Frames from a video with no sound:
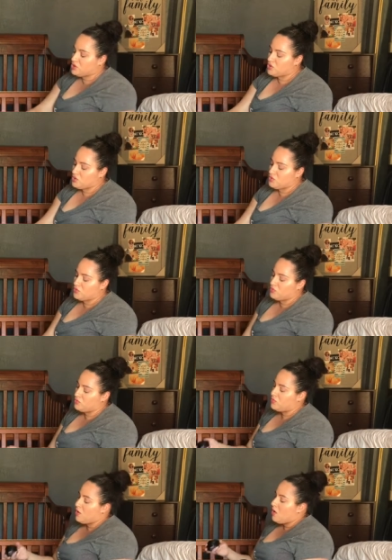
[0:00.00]
to
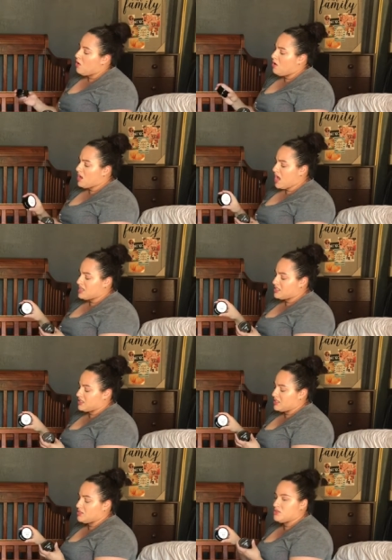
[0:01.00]
do all kinds of things.